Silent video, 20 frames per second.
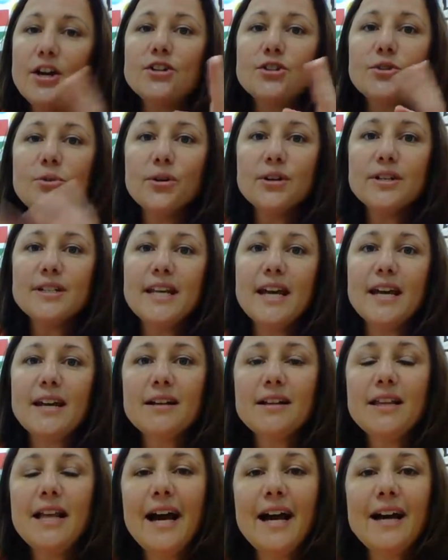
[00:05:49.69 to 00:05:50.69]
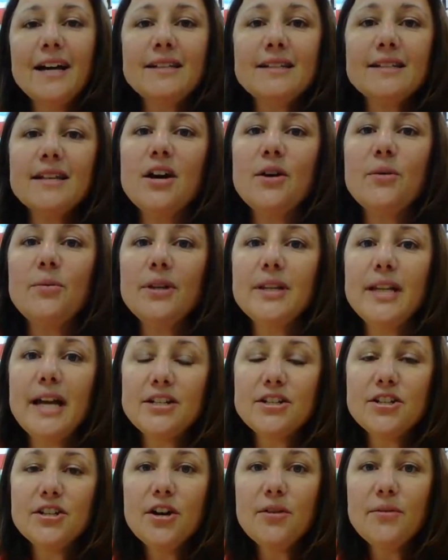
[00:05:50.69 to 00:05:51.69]
Towards the end of class, we'll
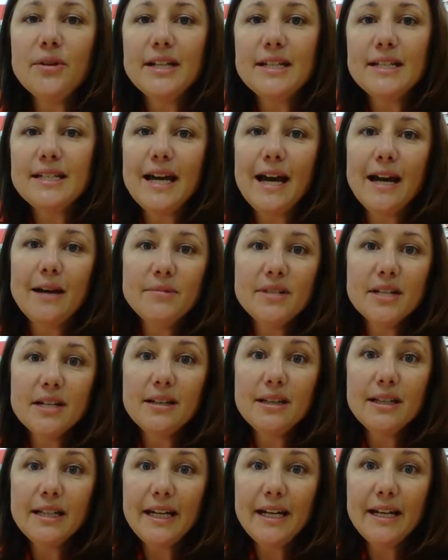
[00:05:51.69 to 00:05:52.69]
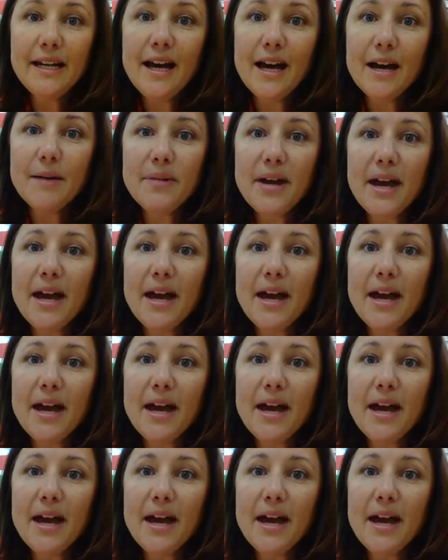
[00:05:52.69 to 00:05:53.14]
let you know when it's time to clean up